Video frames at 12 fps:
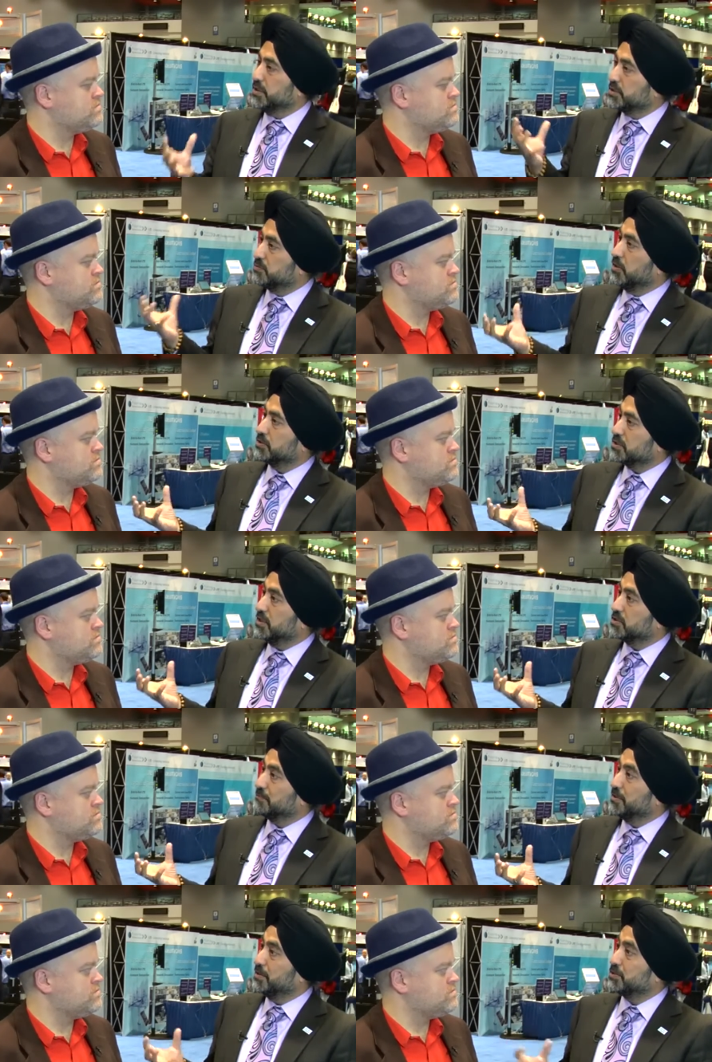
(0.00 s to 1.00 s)
Speaker 1: these small
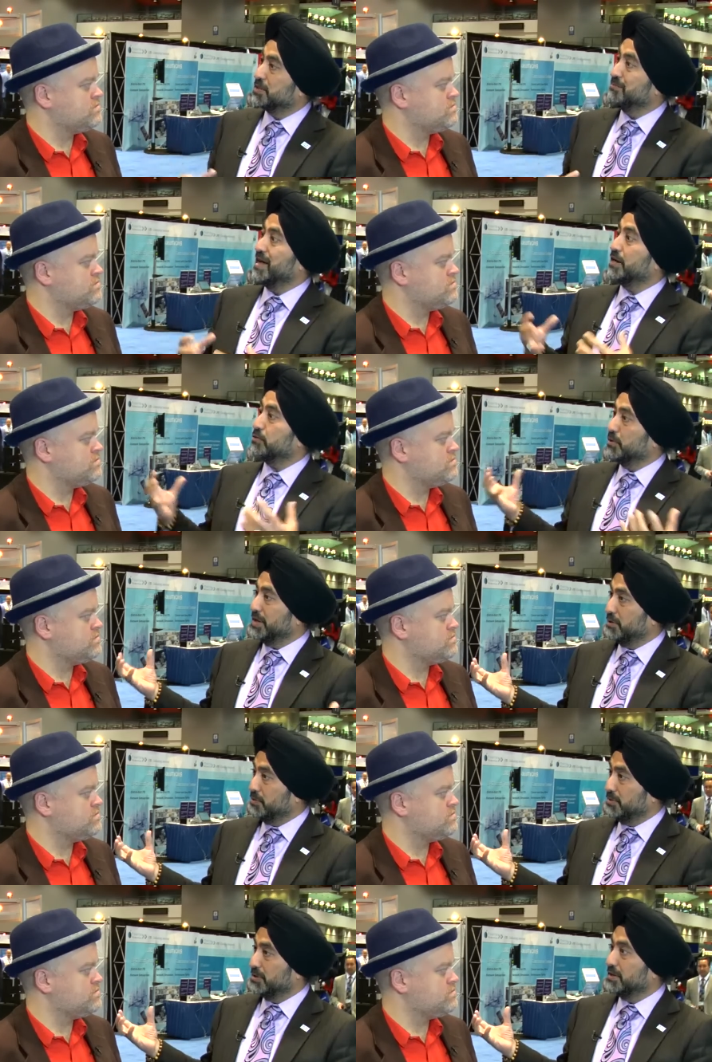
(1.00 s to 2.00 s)
cells fit into the macro
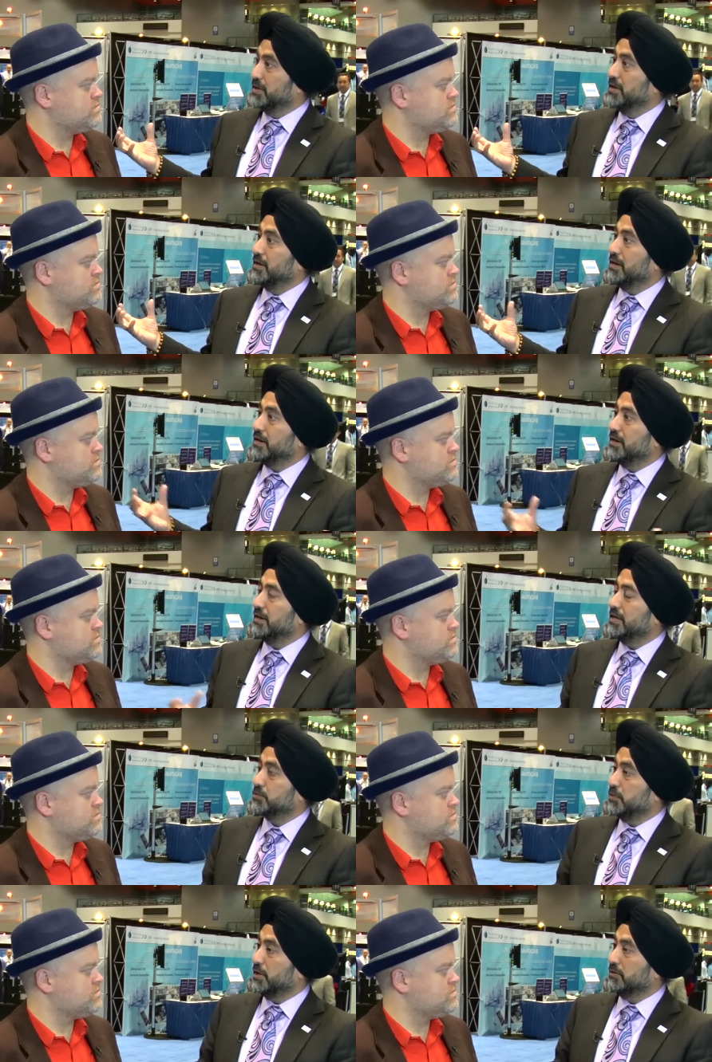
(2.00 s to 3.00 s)
network uh,
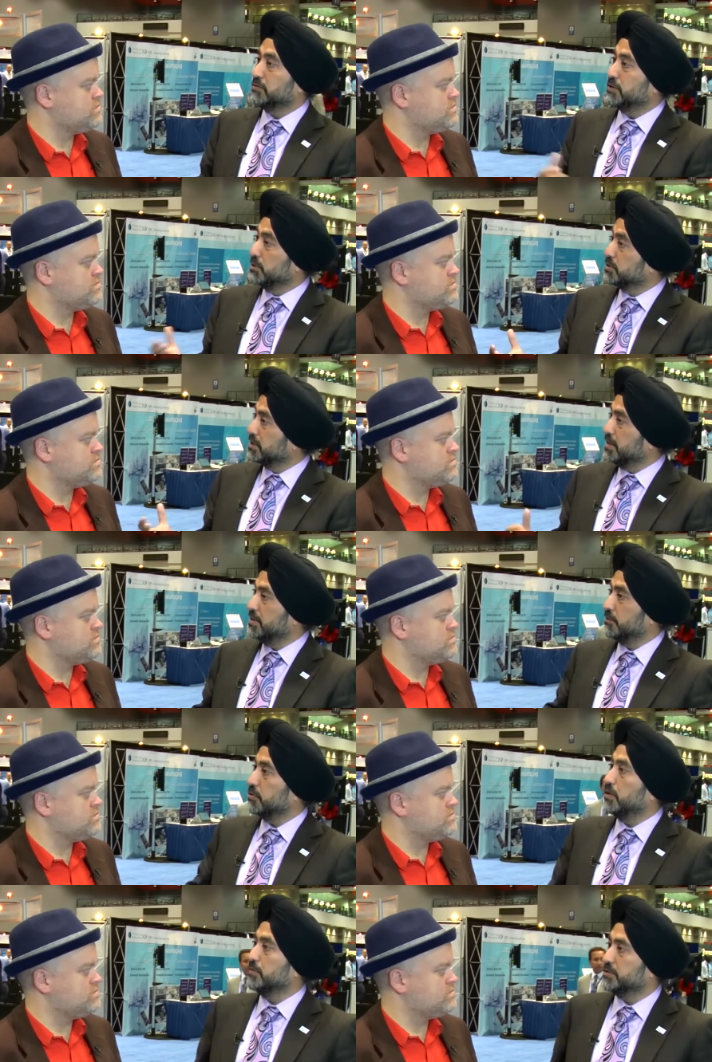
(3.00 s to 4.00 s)
as well. So those are the kind of
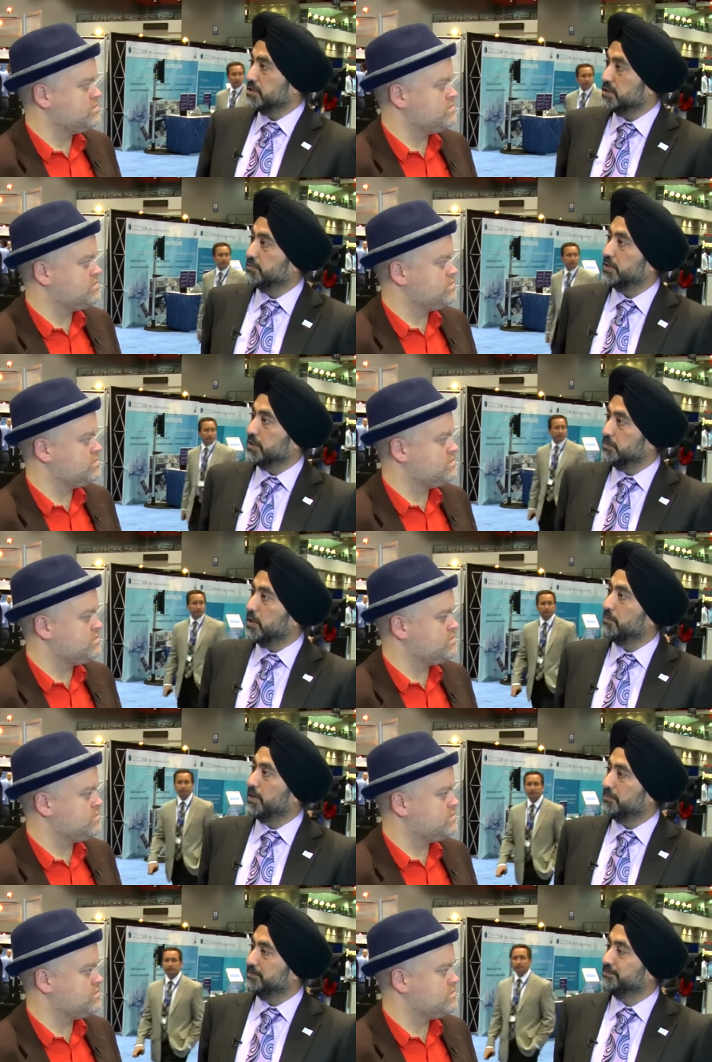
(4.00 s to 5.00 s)
requirements that typically
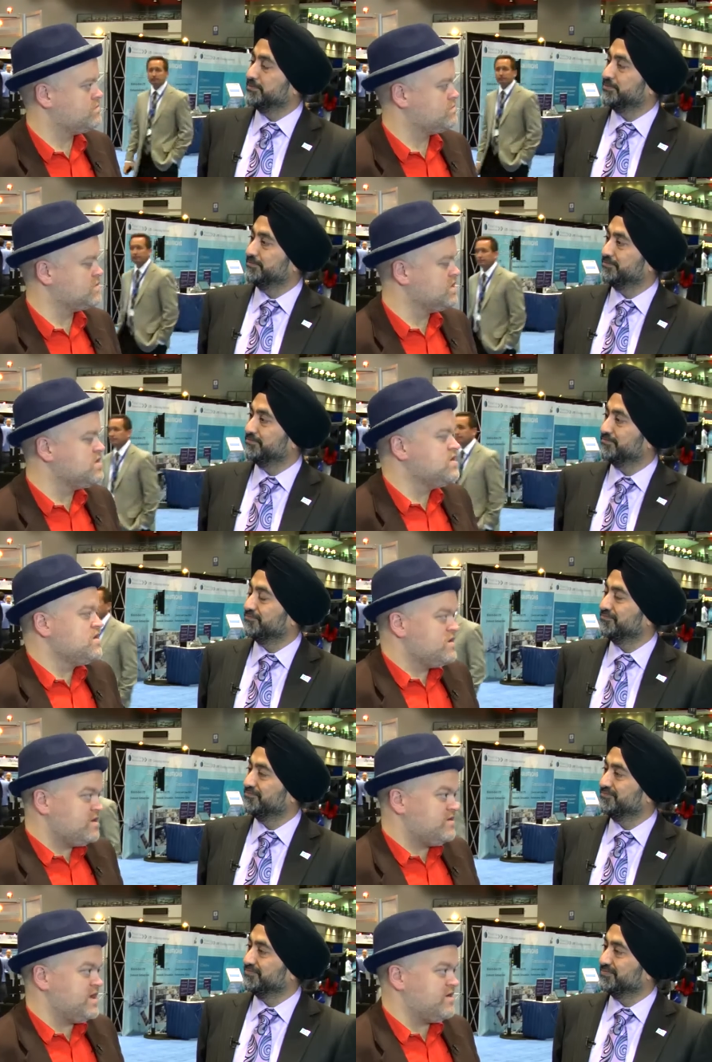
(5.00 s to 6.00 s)
pop up.
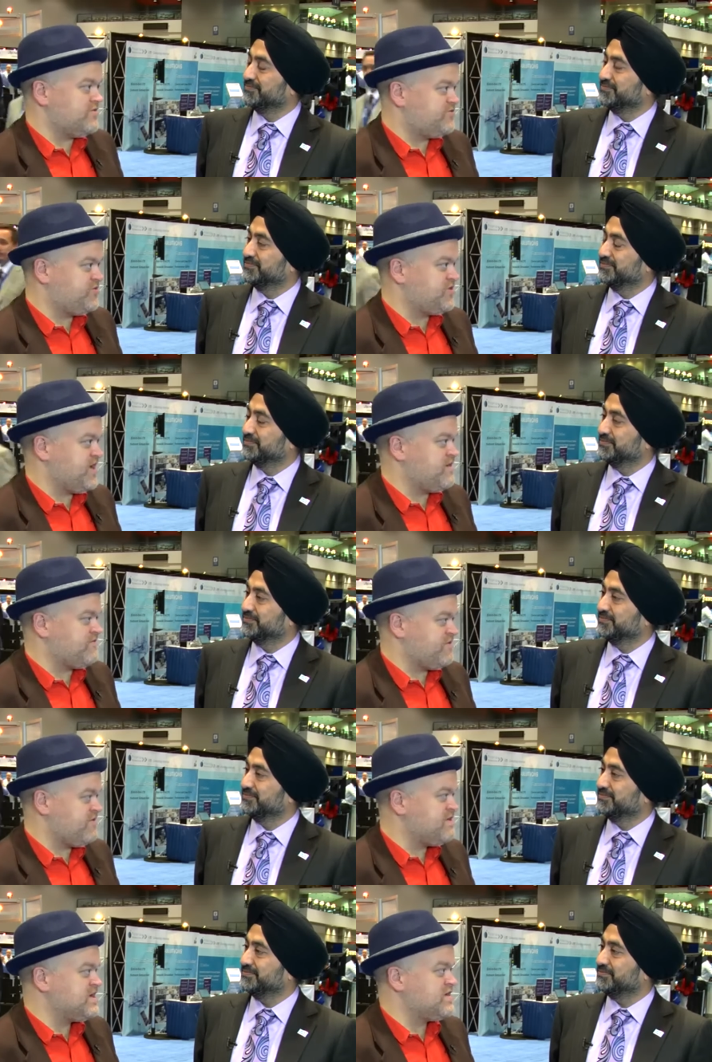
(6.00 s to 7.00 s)
Speaker 2: Now, to get
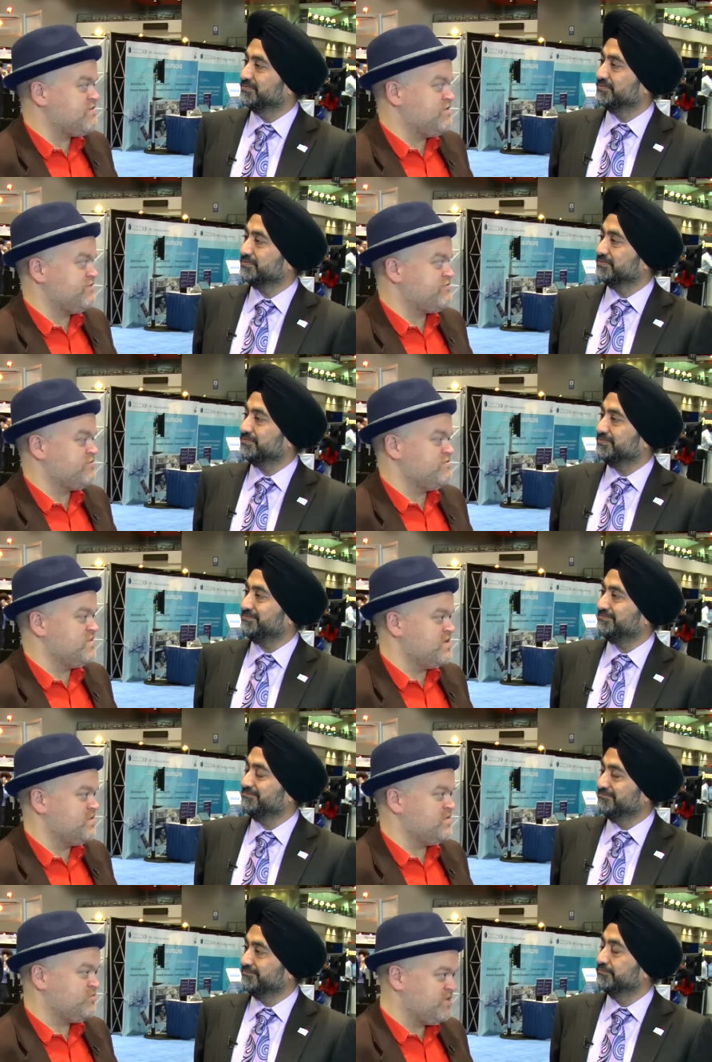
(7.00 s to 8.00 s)
very current for a
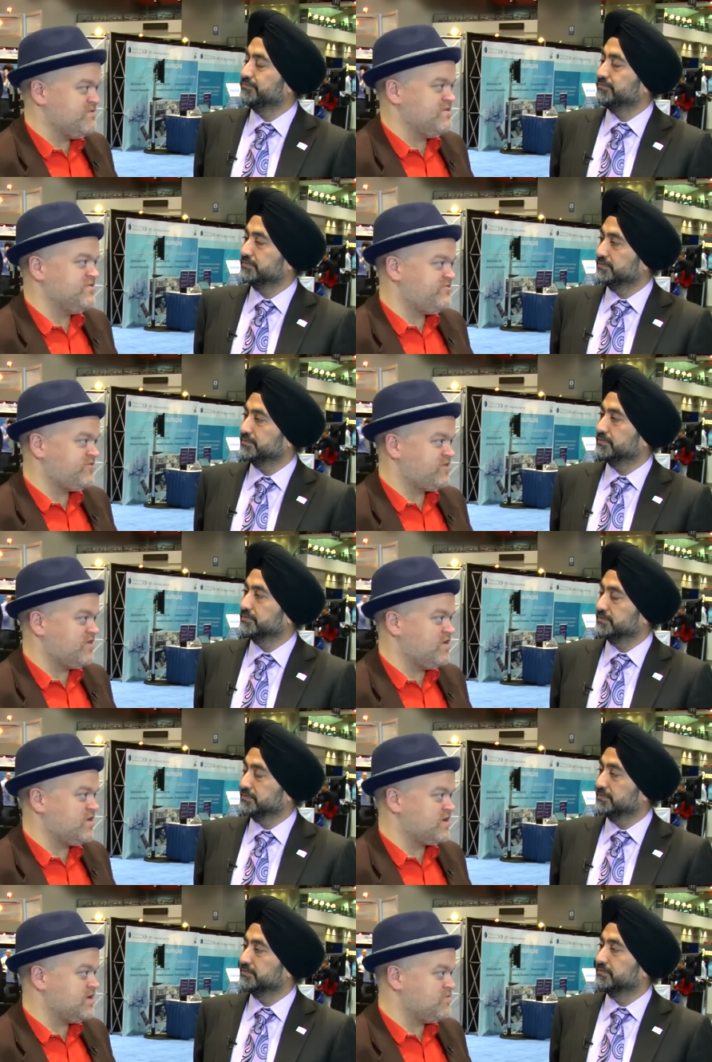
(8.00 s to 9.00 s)
moment, we're in
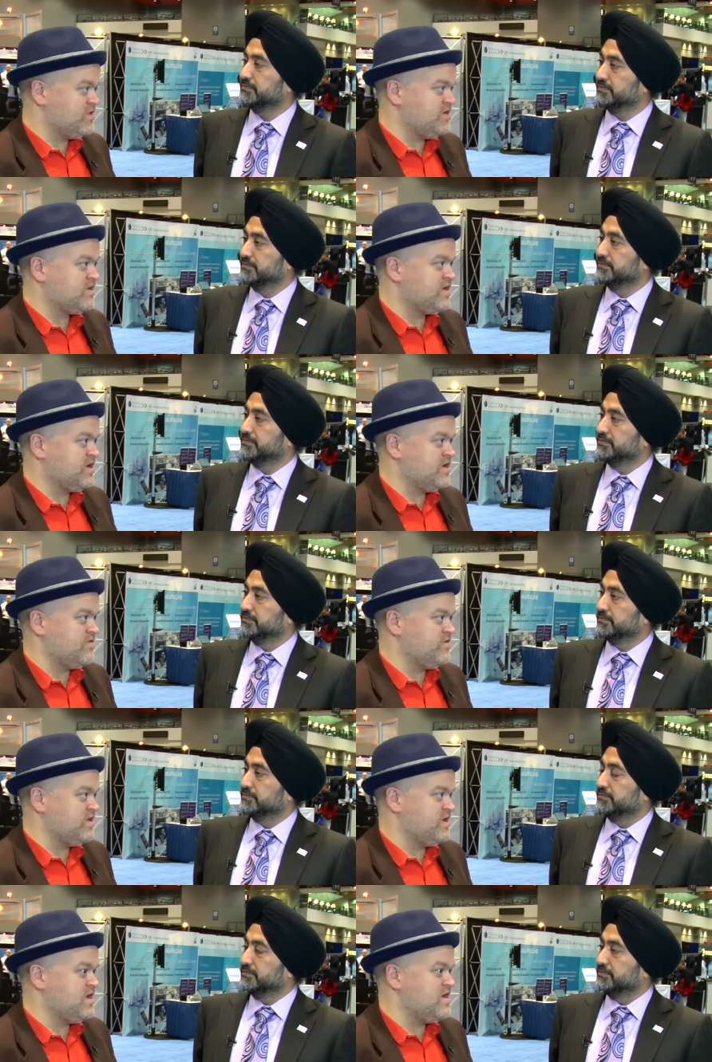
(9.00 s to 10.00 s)
Chicago. We're looking at
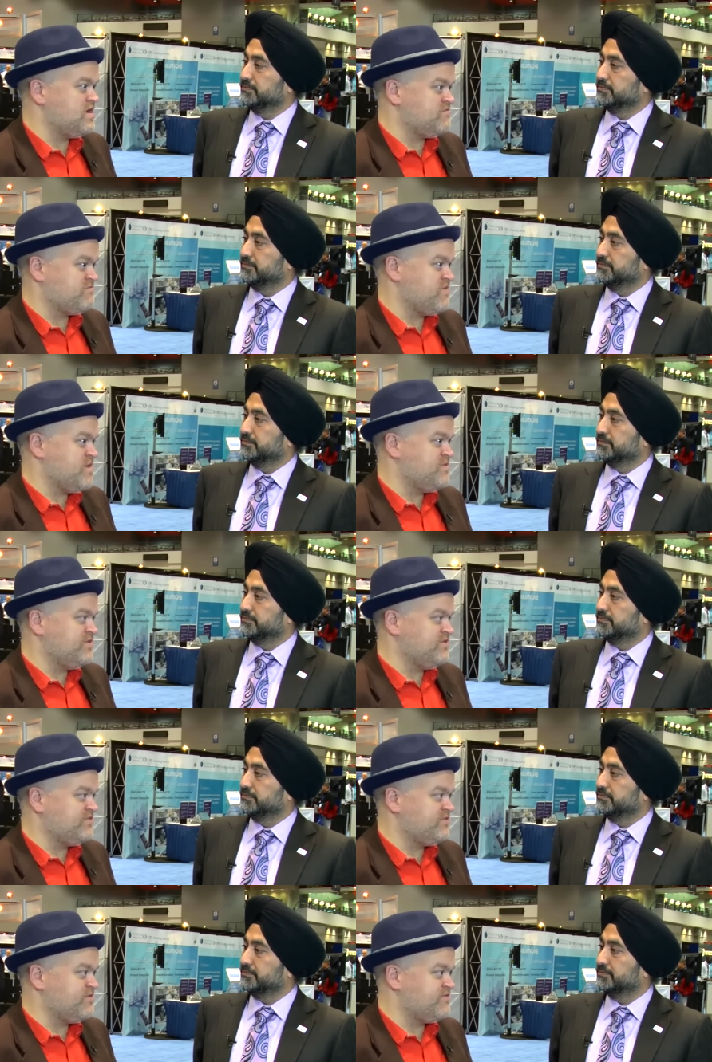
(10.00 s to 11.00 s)
the
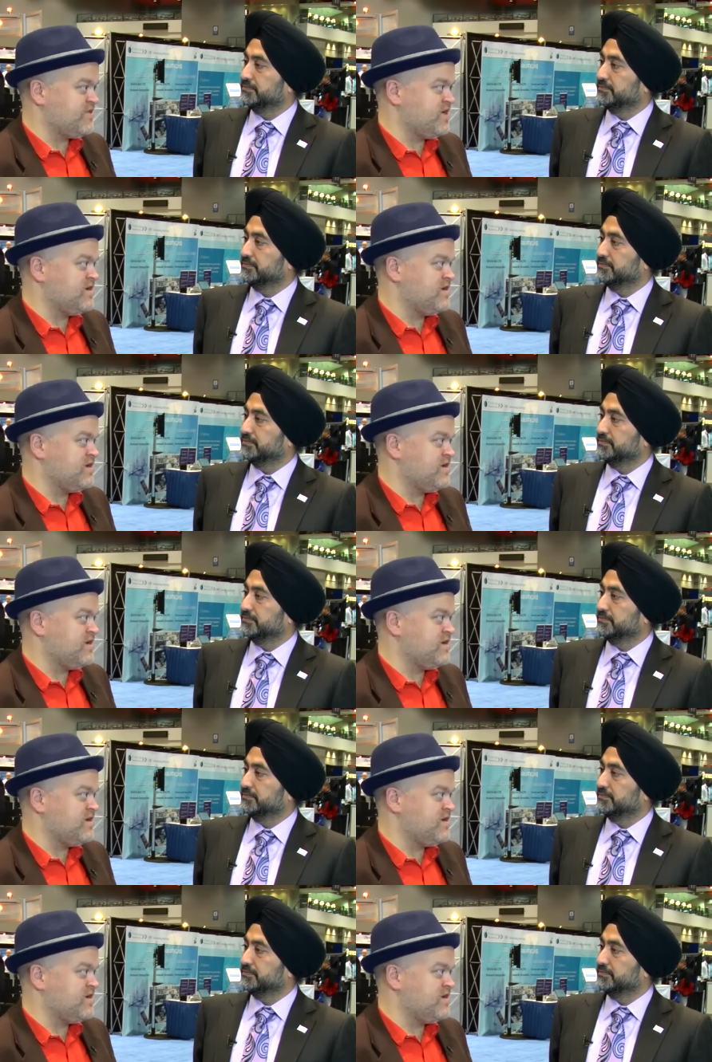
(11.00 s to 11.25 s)
remnants of